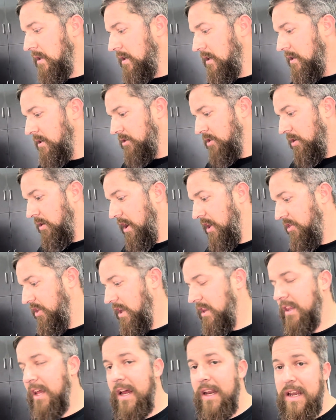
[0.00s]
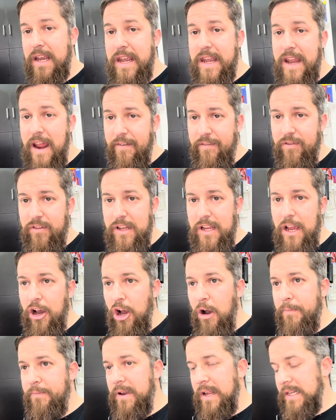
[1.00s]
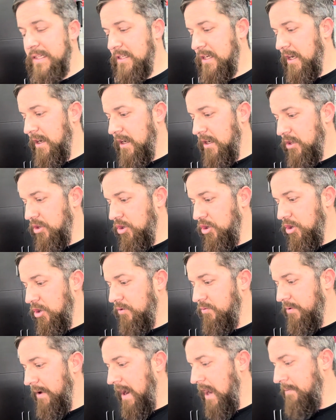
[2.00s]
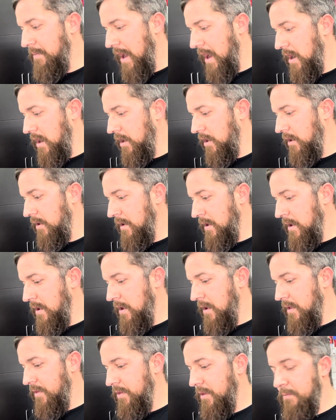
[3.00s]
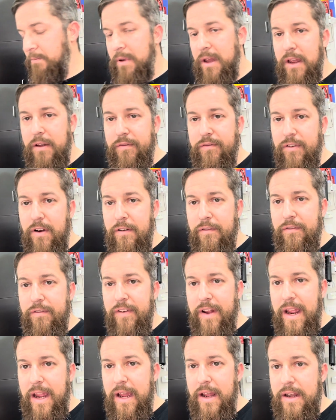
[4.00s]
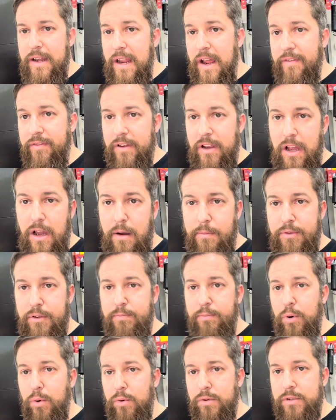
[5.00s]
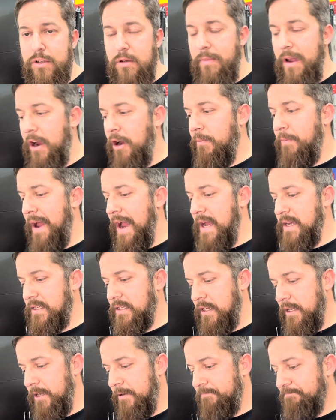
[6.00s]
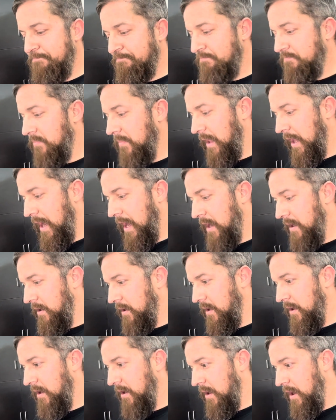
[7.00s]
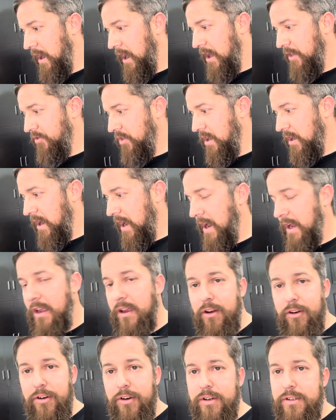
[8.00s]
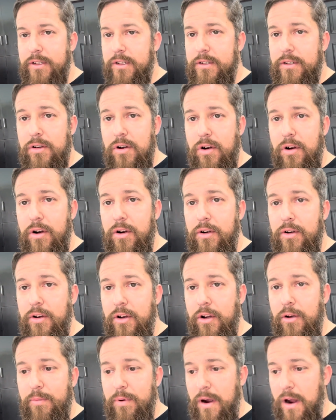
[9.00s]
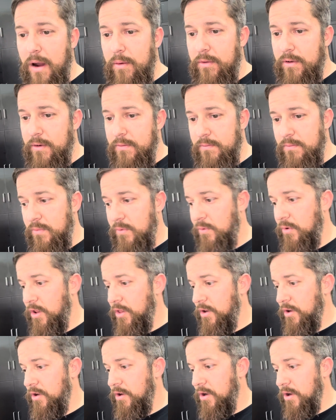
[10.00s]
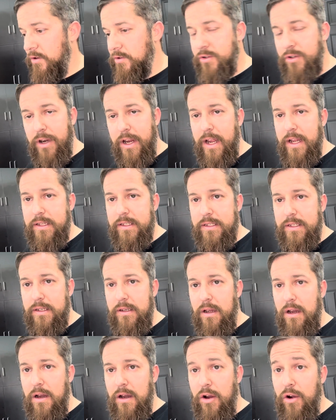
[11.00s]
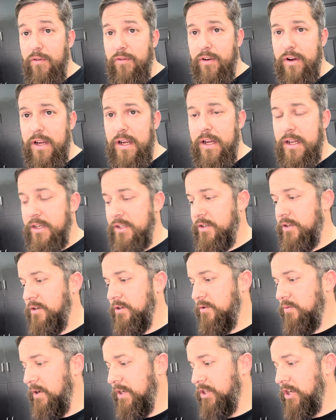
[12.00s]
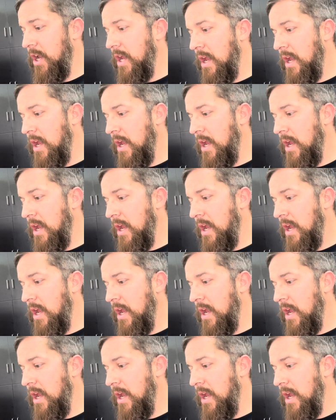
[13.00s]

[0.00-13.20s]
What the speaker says: So I think that definitely helped. It's getting good ram air. The big front fan definitely helps pull some air past it. And I think I can cruise this car no problem with no trans overheat issues, which